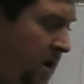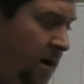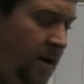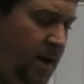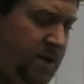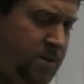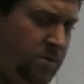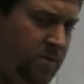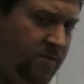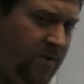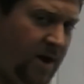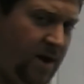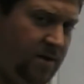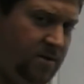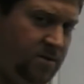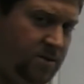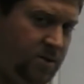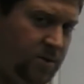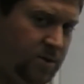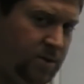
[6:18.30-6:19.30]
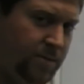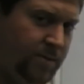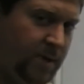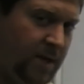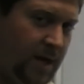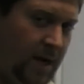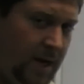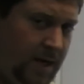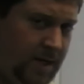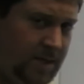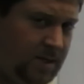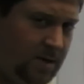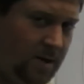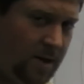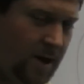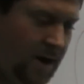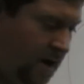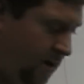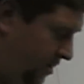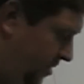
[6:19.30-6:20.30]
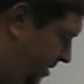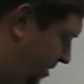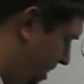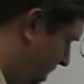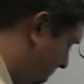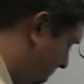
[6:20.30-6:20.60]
Let's move on to something a little harder.